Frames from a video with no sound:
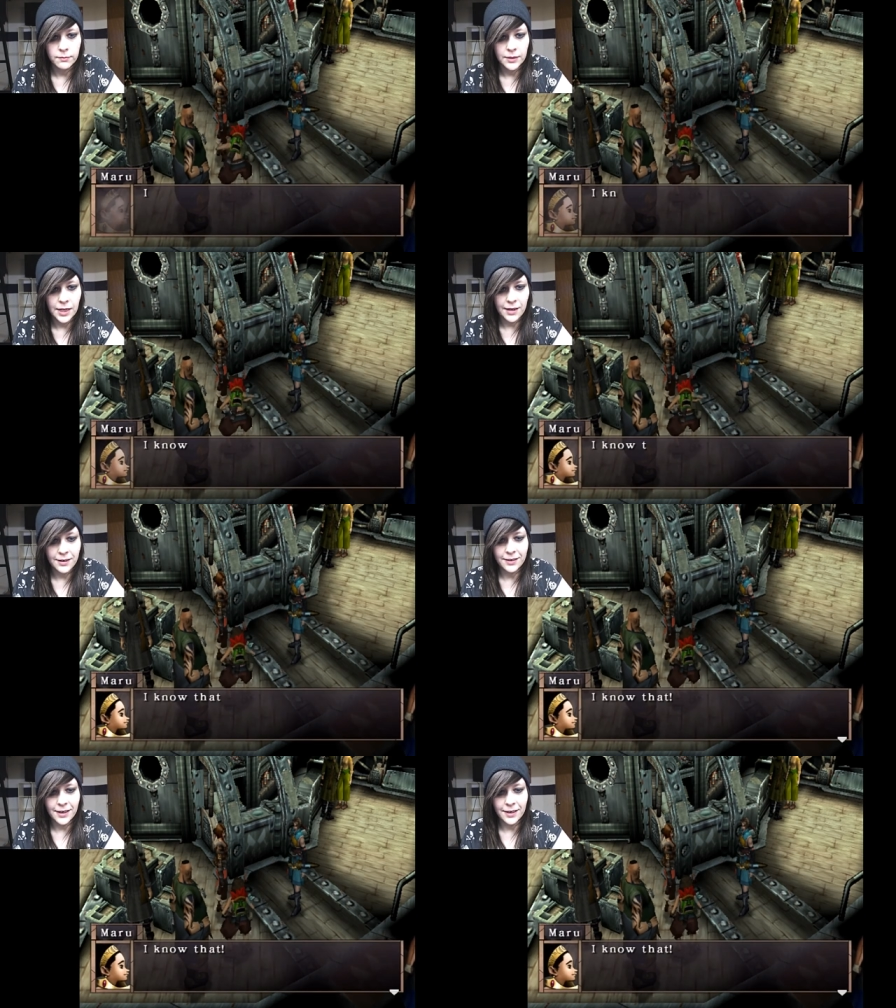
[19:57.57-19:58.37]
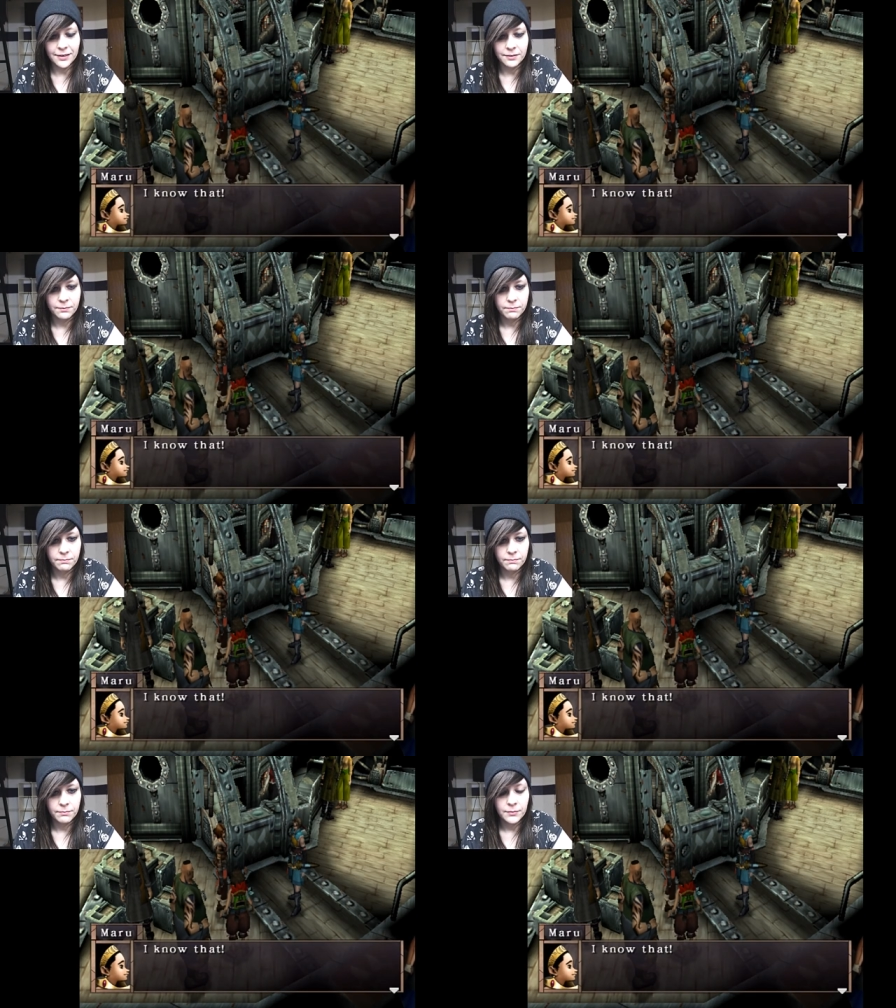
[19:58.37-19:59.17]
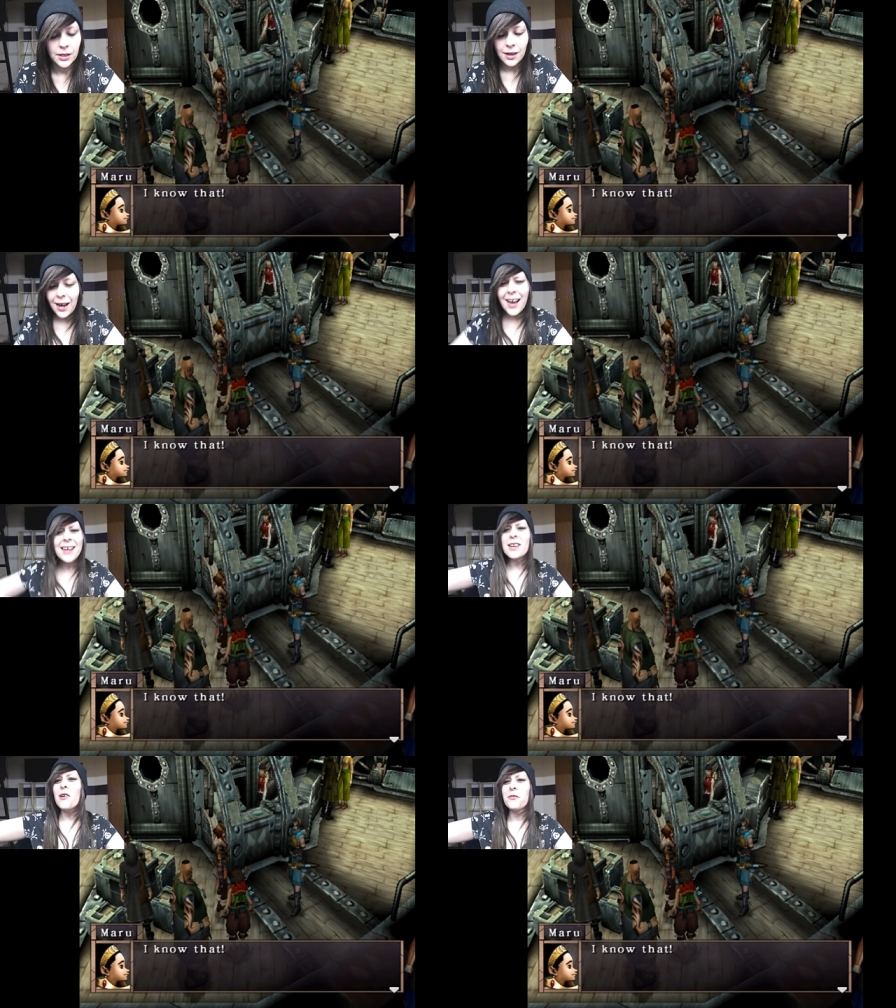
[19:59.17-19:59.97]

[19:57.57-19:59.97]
Hell yeah. I know